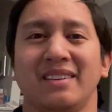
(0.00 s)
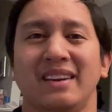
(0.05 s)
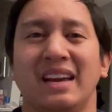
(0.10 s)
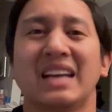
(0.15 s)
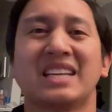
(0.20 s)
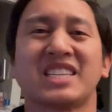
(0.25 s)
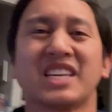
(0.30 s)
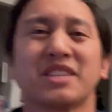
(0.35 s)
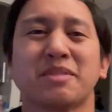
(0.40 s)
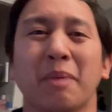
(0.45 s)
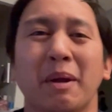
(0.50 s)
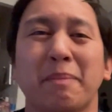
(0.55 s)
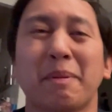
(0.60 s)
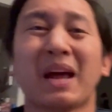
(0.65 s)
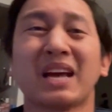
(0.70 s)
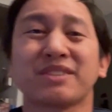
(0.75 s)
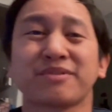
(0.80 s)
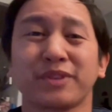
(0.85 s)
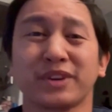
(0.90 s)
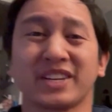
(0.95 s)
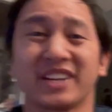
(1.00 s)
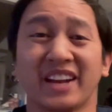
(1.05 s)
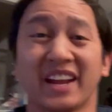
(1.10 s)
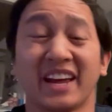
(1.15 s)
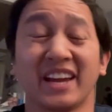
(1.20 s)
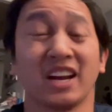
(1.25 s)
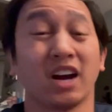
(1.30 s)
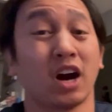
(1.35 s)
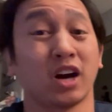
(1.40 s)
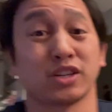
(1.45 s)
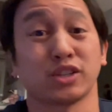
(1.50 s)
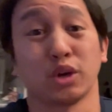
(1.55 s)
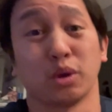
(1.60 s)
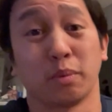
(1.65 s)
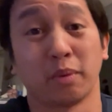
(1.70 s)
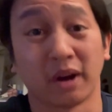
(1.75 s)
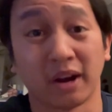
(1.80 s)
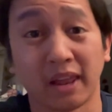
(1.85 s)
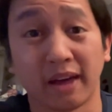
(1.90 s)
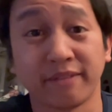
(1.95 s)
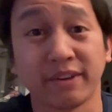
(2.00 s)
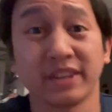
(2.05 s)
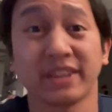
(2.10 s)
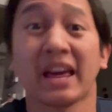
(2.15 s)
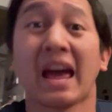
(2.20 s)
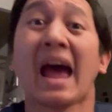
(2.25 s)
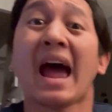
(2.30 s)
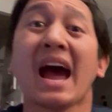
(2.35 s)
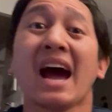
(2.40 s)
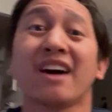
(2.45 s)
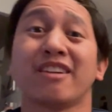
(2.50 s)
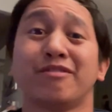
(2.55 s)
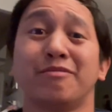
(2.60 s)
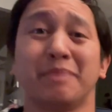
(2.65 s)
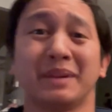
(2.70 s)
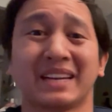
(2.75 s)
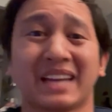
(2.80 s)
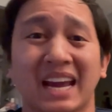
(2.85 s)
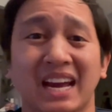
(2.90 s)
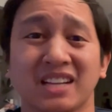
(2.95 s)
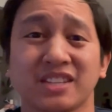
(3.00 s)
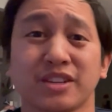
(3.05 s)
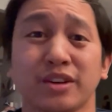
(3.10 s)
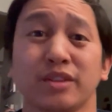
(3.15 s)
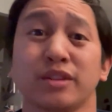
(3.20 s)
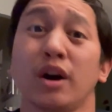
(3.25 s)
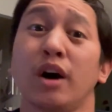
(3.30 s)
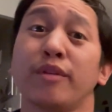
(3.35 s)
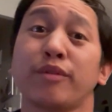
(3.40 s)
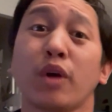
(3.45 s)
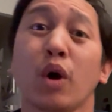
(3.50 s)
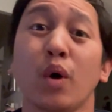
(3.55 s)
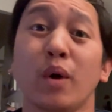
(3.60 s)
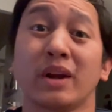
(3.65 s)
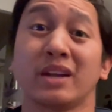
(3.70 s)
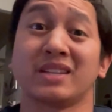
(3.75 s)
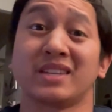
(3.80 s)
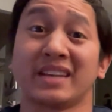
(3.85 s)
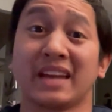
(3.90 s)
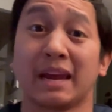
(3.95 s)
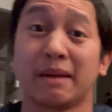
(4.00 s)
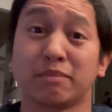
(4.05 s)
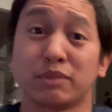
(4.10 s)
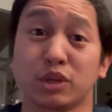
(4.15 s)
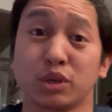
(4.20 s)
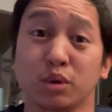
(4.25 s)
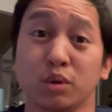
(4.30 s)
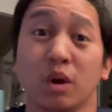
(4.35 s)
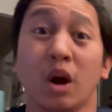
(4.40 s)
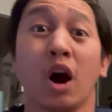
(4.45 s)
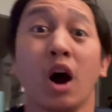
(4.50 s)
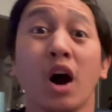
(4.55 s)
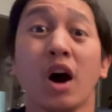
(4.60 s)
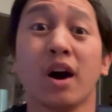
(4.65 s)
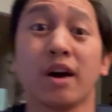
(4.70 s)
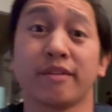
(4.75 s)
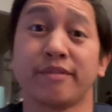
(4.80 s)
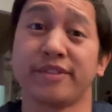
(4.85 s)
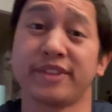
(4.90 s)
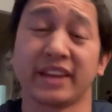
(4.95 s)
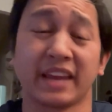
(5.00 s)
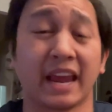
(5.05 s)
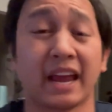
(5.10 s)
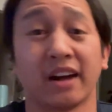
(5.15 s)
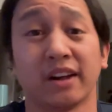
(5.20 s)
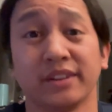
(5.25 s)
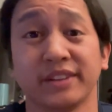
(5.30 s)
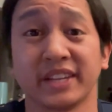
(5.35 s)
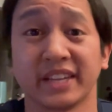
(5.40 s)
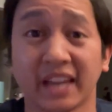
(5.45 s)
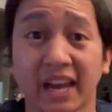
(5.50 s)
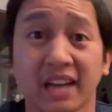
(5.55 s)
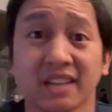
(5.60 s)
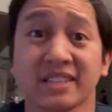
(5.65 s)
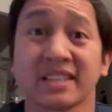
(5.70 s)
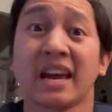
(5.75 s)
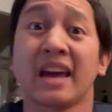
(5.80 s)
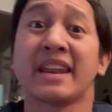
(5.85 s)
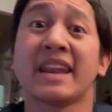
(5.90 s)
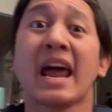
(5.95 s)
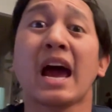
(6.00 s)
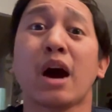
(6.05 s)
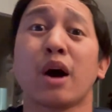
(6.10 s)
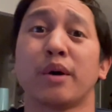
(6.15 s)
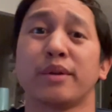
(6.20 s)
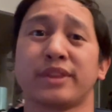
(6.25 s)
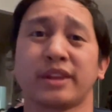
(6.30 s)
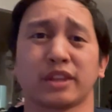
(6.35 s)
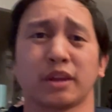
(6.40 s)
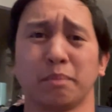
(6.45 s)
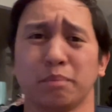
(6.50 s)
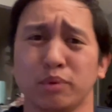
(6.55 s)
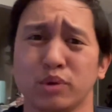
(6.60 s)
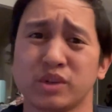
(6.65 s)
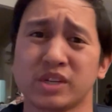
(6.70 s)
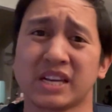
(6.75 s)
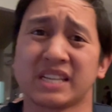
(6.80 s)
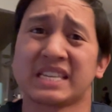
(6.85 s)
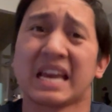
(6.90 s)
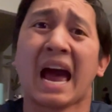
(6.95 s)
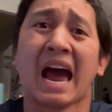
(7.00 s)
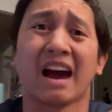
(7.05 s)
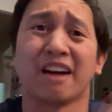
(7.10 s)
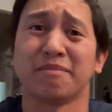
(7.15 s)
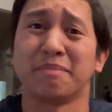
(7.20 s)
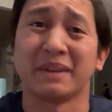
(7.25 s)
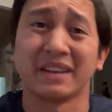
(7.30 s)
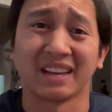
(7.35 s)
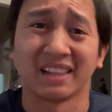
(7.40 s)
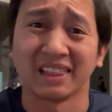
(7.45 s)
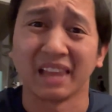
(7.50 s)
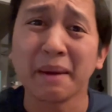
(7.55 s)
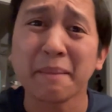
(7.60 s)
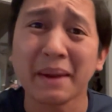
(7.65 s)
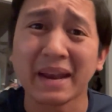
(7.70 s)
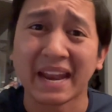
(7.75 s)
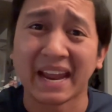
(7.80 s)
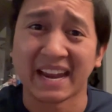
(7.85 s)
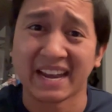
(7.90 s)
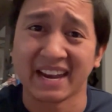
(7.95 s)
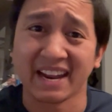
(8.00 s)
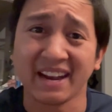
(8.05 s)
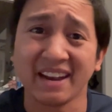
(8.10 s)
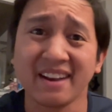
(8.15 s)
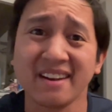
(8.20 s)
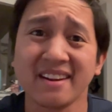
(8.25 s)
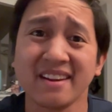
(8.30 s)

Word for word: And since my plans for tonight, October 11th, have been cancelled of going to Game 2 of the ALDS now that the Blue Jays have been eliminated,